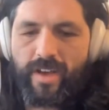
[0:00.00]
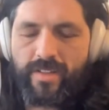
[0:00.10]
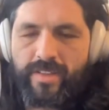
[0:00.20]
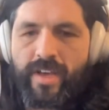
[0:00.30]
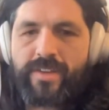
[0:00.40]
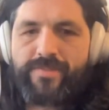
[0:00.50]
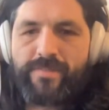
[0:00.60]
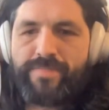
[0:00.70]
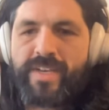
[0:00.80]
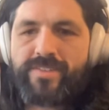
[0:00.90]
a lot of
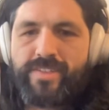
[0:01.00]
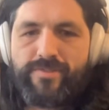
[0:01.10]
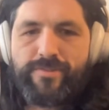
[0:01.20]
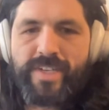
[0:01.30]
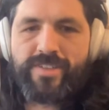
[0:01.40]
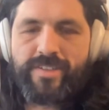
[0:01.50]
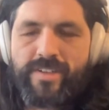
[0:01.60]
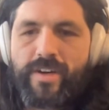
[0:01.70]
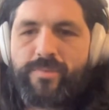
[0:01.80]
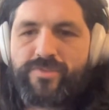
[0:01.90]
the best information
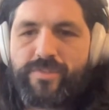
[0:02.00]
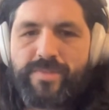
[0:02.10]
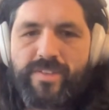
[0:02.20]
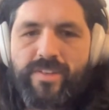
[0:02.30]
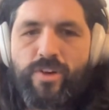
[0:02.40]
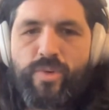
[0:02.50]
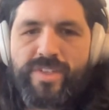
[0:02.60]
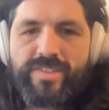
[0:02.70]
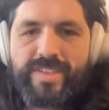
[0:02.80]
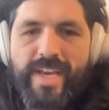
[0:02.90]
comes from the
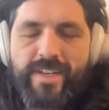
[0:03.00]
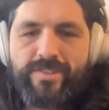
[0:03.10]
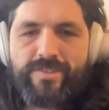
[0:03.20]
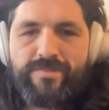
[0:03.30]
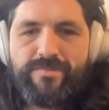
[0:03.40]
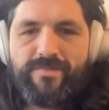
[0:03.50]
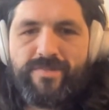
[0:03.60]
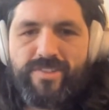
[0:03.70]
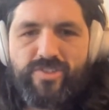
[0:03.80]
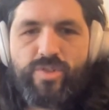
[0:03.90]
lowest status
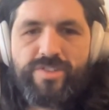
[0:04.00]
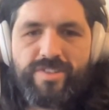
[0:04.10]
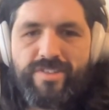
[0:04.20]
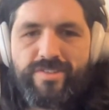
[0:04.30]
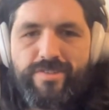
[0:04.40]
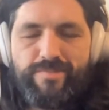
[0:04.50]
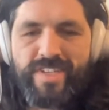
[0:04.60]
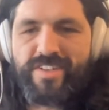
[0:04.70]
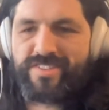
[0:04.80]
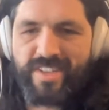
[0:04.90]
sources
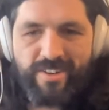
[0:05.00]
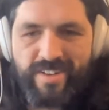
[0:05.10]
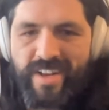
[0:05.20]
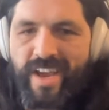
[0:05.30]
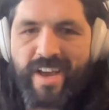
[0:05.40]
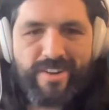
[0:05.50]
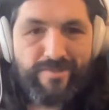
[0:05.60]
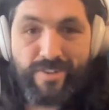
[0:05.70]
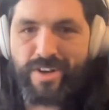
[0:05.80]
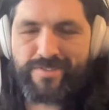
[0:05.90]
because they're not
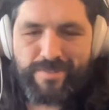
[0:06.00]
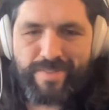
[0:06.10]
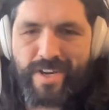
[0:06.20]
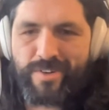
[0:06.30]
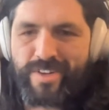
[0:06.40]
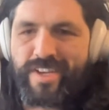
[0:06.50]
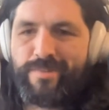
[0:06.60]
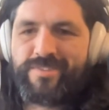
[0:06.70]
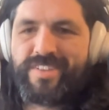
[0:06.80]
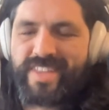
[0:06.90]
involved in power
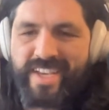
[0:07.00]
games.